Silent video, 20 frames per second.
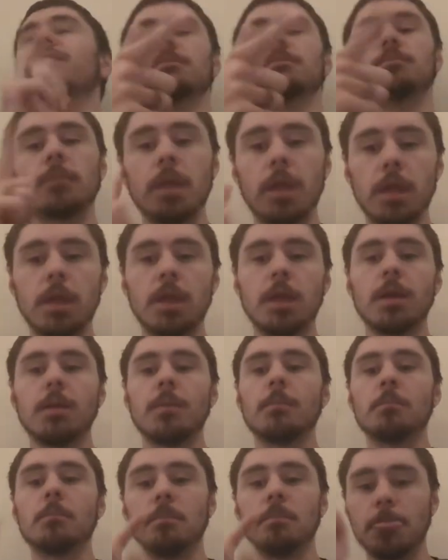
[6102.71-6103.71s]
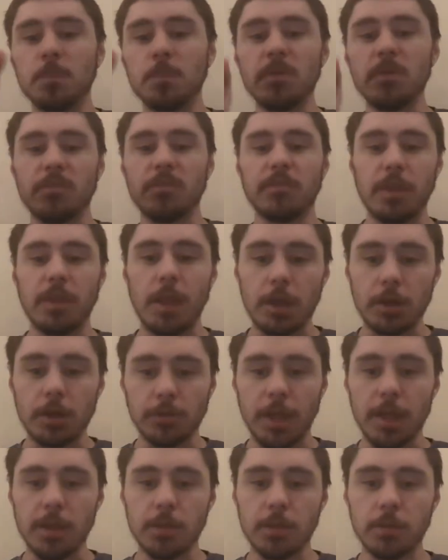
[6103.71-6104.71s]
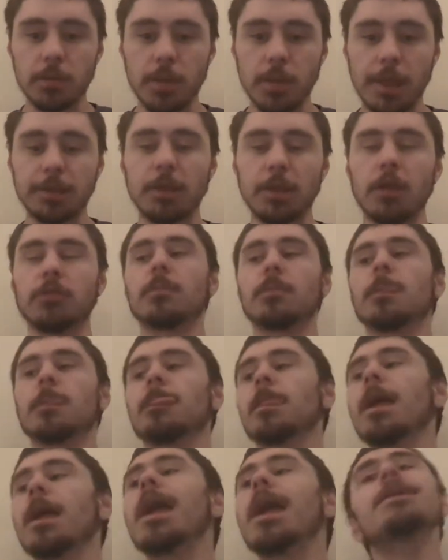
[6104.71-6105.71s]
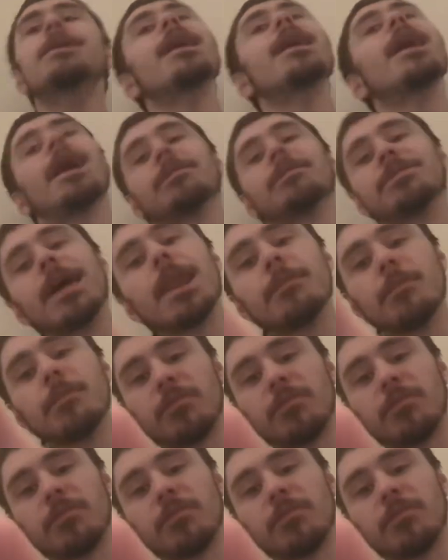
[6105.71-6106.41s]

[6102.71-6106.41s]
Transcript: B450, I know that. And it does. Yeah, that I'm fine with. I know that.